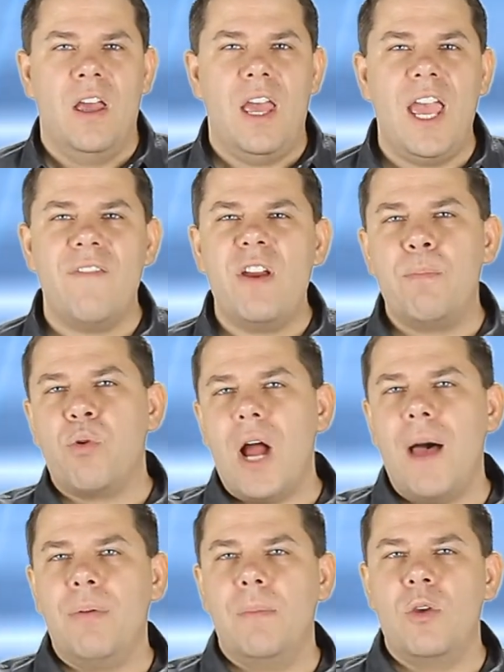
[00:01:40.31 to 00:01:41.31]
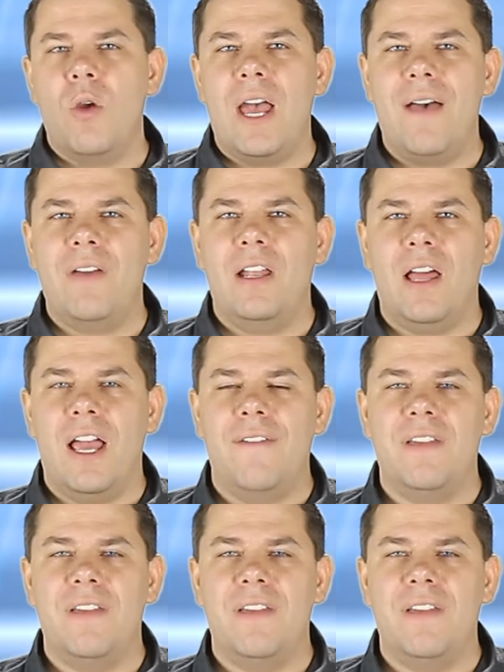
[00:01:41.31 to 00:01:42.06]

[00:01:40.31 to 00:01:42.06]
Every problem you have in life